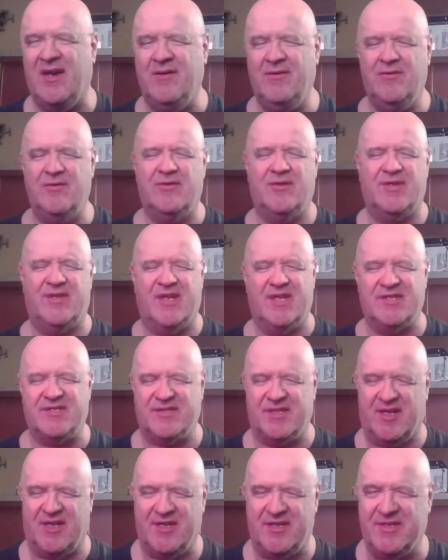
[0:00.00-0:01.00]
Oh,
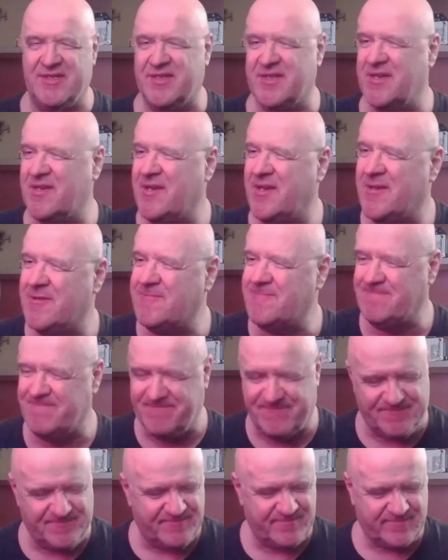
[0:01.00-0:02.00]
that's nice.
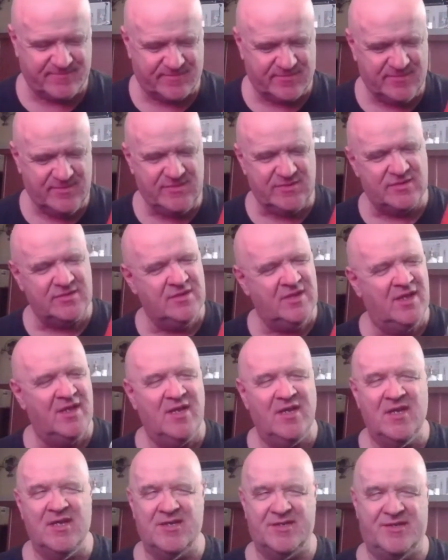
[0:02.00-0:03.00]

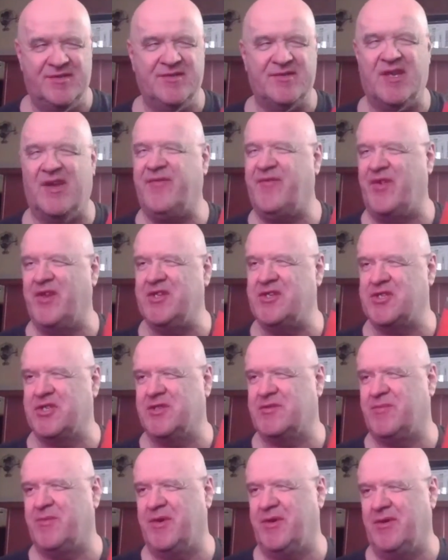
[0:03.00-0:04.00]
As soon as I finish
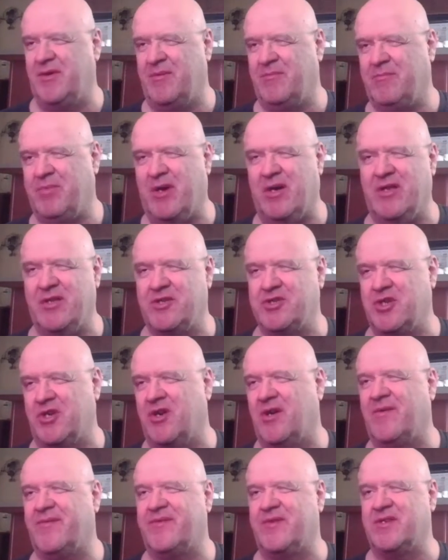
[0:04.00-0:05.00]
this video, I'm
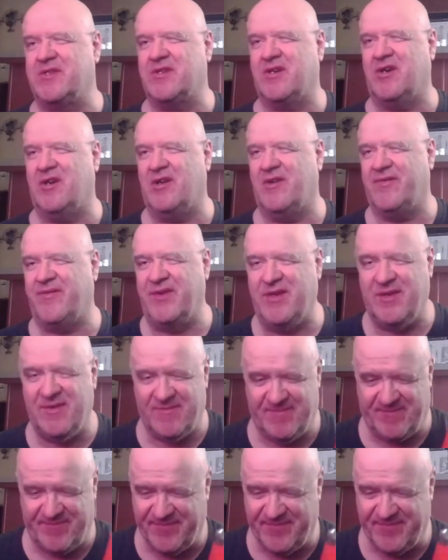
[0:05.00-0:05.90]
polishing off this coffee.